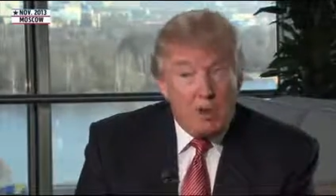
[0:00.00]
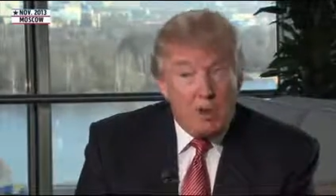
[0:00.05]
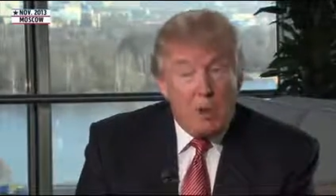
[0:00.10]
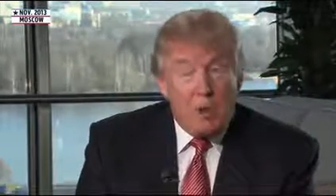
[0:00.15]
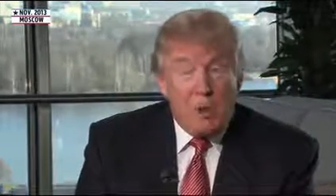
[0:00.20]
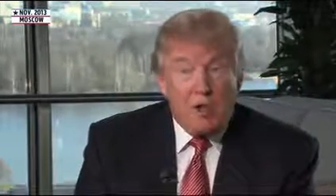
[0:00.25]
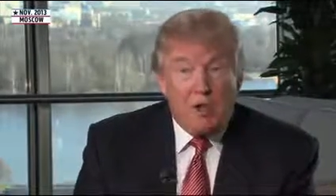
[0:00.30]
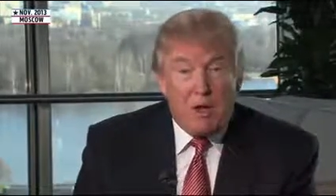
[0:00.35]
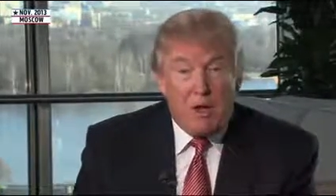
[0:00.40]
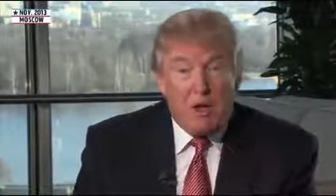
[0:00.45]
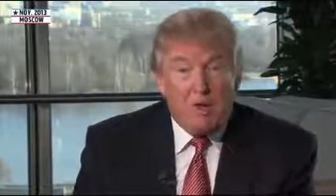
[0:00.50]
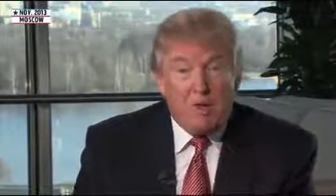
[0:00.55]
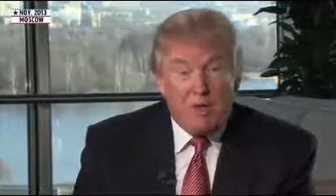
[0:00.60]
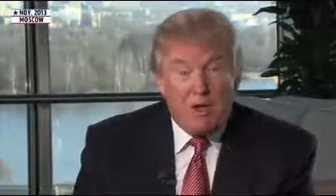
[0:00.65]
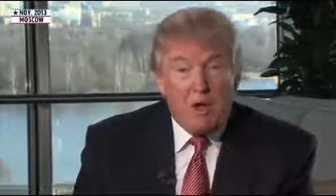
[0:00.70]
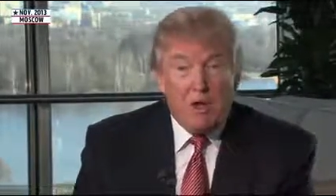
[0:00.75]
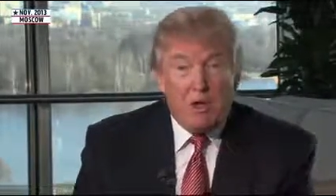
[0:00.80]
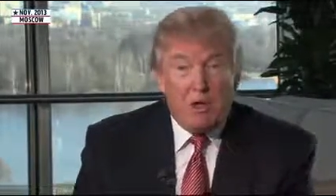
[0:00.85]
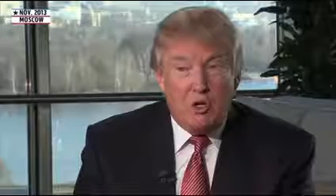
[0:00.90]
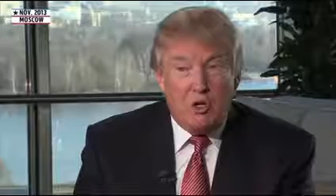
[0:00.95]
By the way, they are
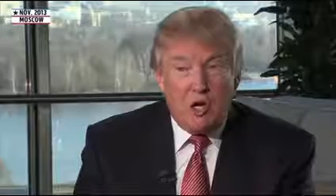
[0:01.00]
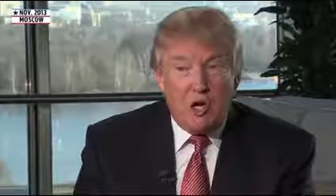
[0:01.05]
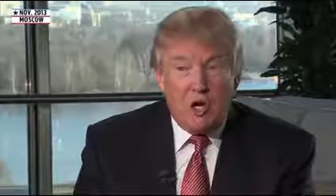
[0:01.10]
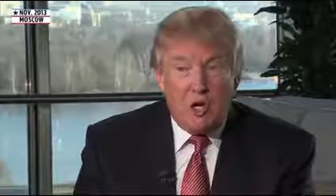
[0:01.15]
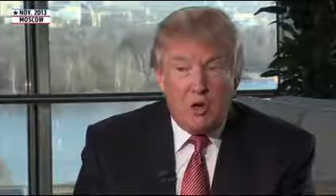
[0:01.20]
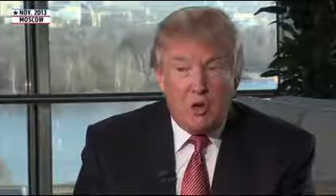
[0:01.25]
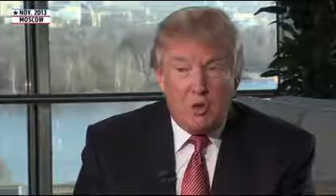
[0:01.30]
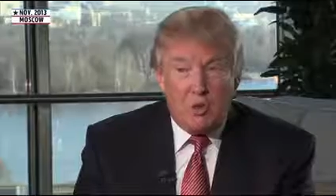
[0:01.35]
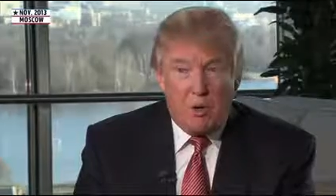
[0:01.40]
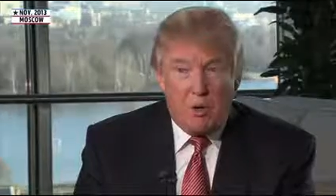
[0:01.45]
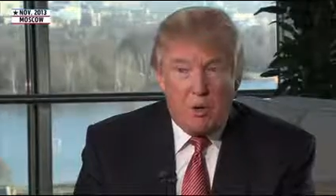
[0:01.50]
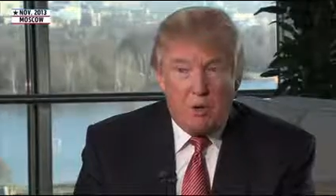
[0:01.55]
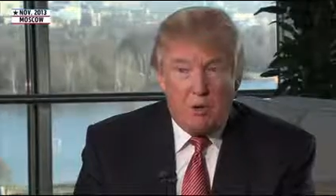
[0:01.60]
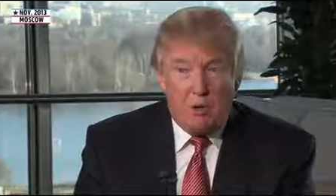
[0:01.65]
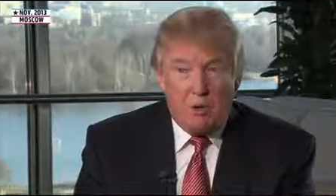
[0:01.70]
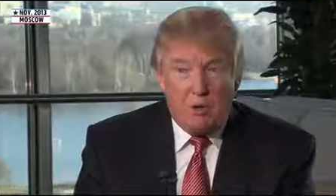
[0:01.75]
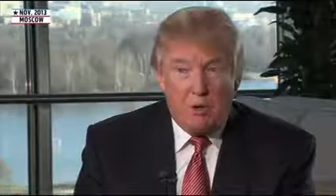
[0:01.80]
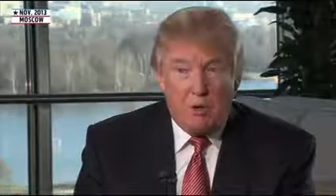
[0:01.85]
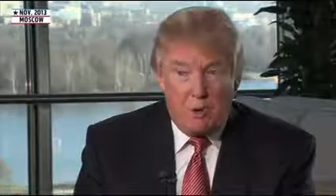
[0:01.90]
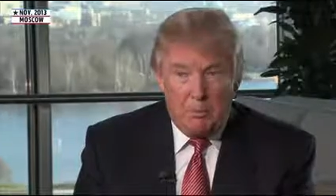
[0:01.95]
very united
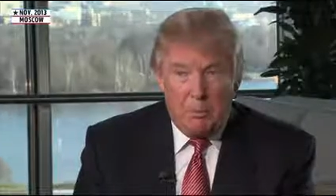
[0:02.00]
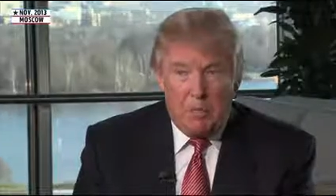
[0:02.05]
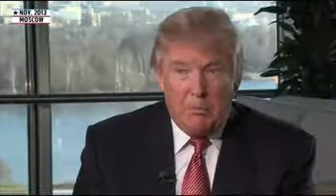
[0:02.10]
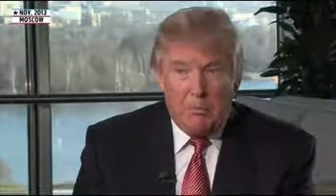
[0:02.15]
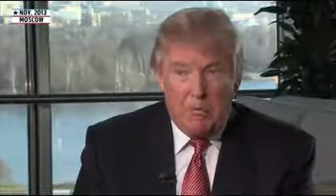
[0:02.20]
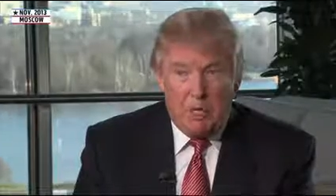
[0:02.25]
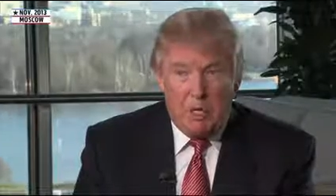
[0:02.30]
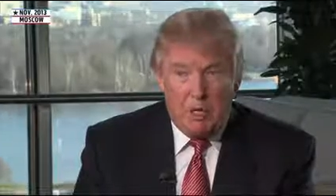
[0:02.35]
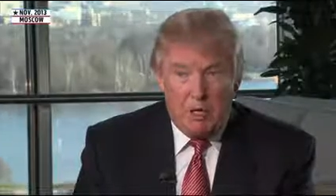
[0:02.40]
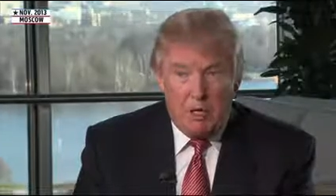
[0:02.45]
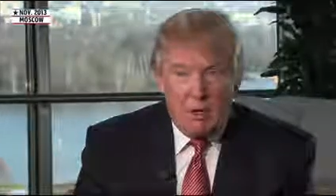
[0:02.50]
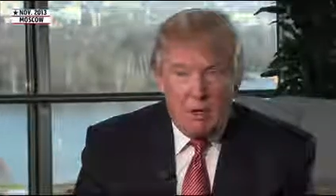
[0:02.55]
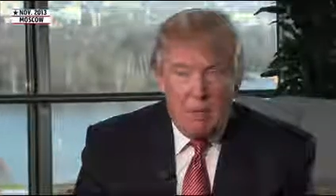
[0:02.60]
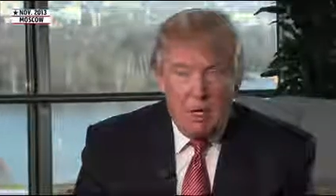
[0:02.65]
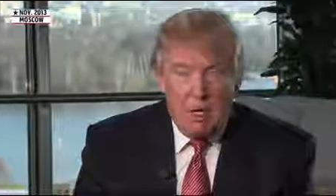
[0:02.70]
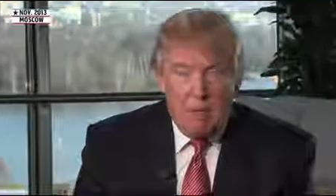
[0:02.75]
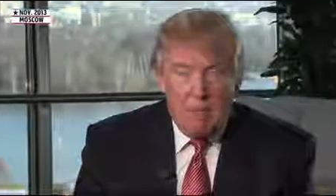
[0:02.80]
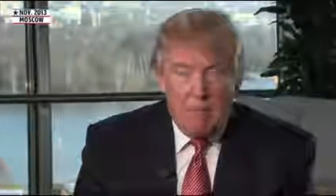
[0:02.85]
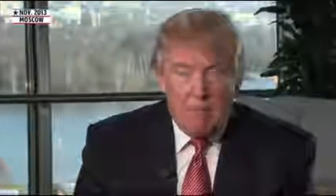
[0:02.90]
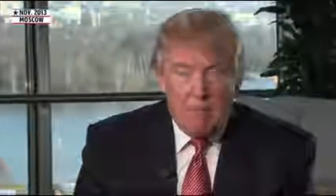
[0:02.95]
around Obamacare,
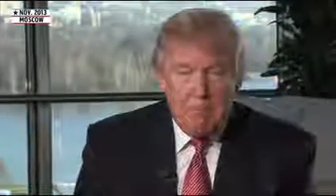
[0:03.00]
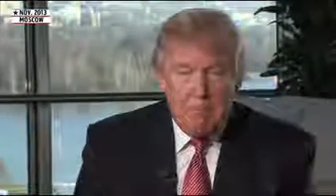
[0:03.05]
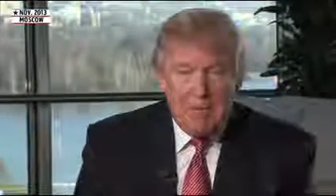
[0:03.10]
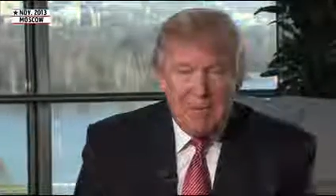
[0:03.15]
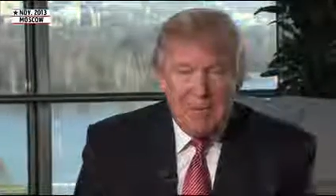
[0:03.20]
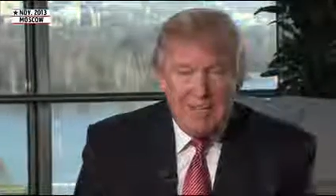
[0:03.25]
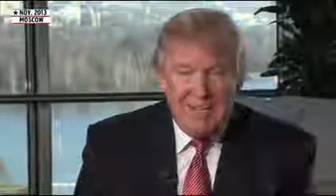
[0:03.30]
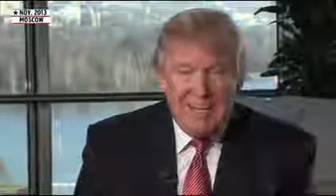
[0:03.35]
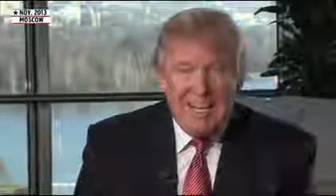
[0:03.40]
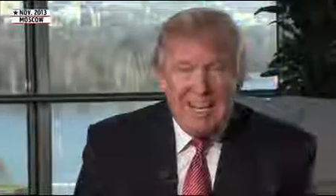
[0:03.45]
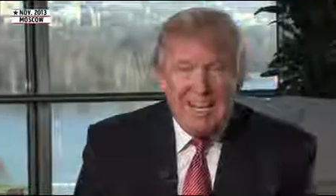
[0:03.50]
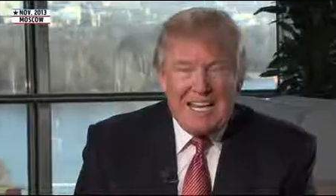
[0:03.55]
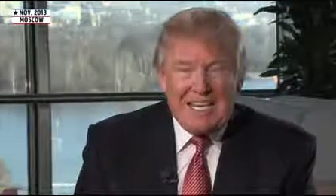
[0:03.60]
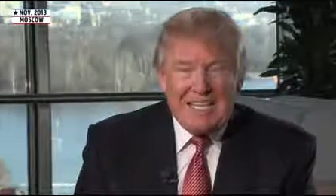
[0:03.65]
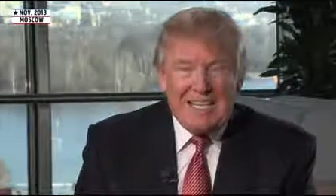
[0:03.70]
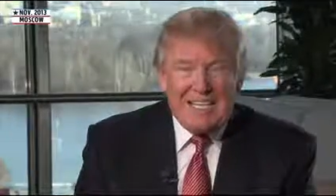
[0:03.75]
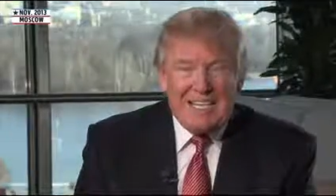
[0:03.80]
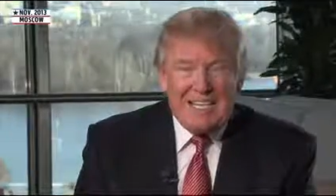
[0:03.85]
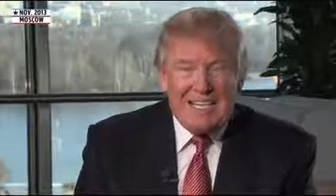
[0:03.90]
but they're not.